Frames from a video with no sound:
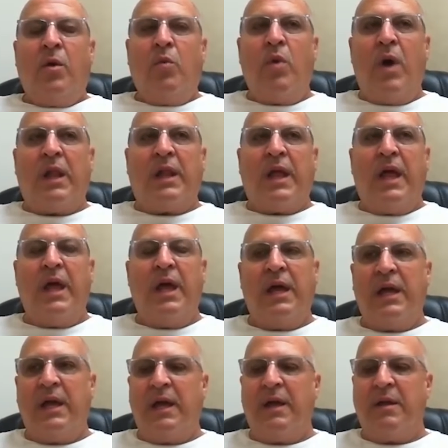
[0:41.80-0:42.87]
Well,
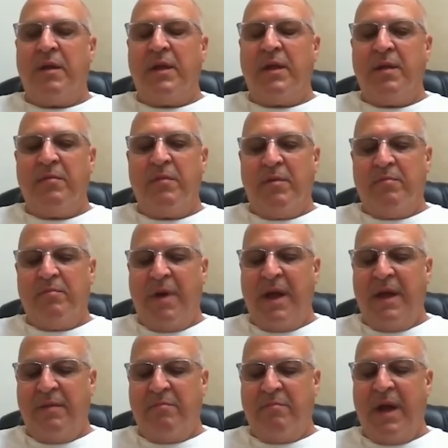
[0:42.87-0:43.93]

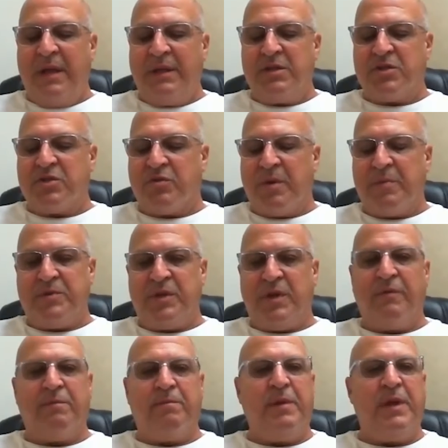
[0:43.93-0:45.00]
my description
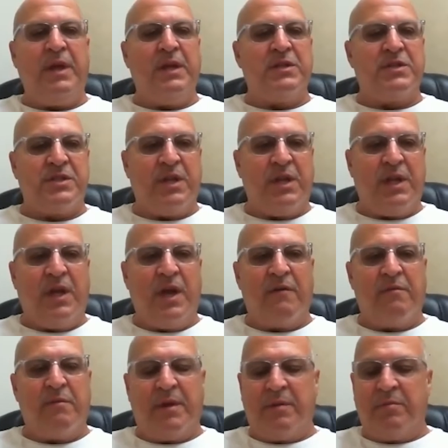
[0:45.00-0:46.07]
of being in city
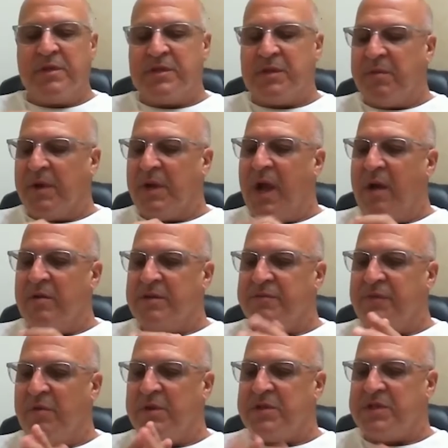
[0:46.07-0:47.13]
government, Mr. Bakari, is
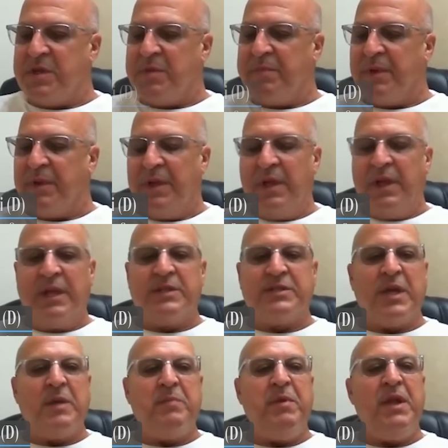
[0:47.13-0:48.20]
very simple. It's
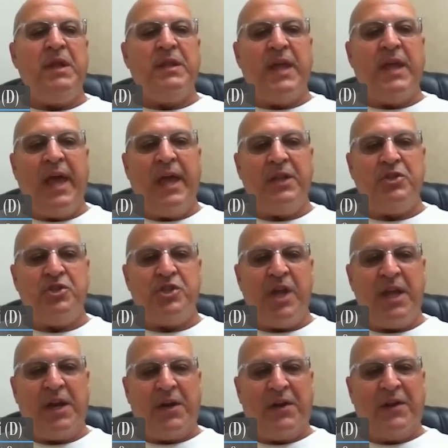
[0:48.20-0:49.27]
like being the head
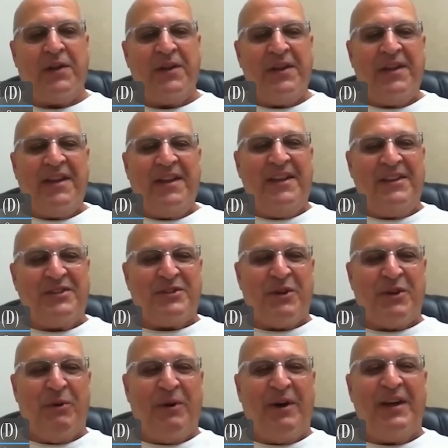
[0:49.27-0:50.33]
janitor.
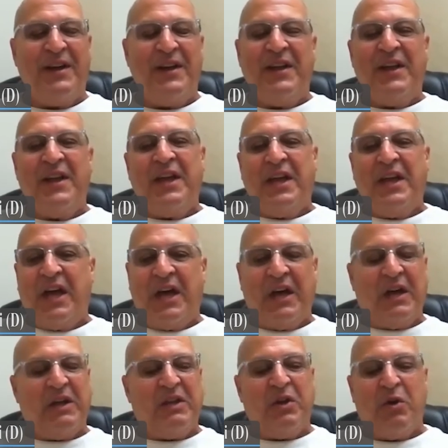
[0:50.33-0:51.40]
So,
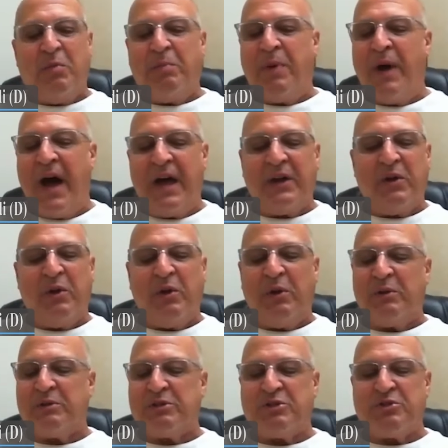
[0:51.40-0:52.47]

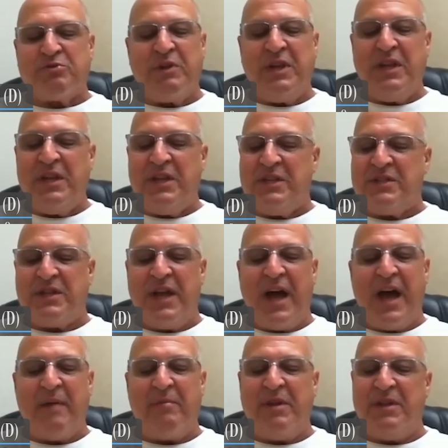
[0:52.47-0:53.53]
potholes, trees,
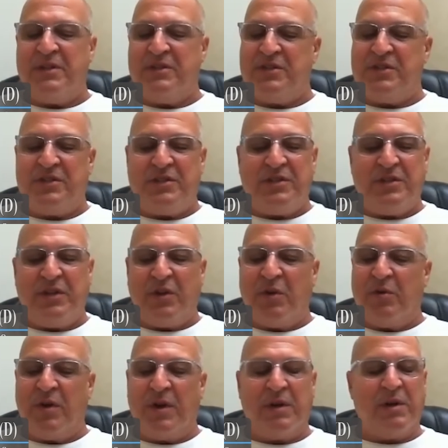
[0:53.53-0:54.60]
garbage,
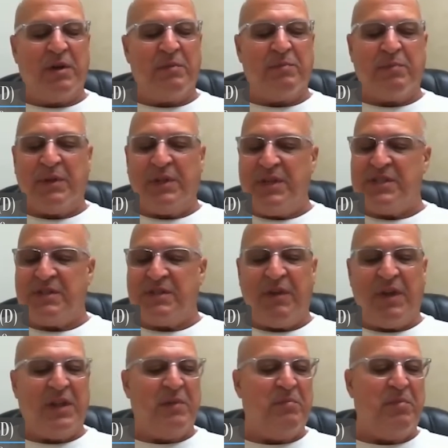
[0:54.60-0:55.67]
police
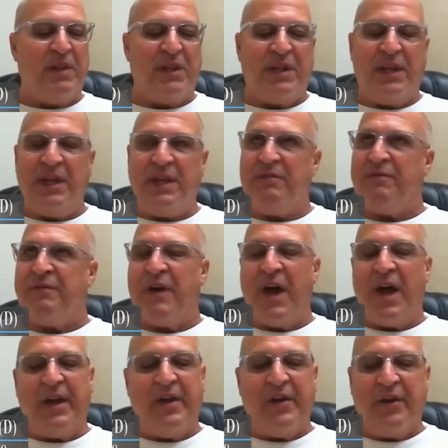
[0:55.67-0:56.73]
availability,
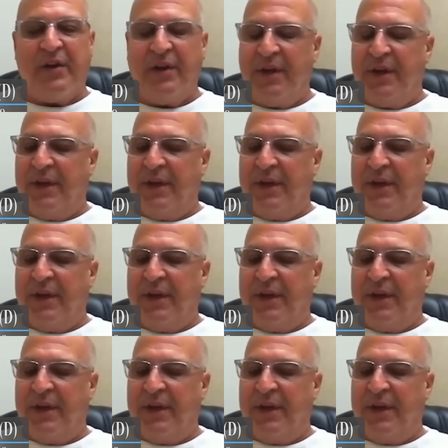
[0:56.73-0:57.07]
fire,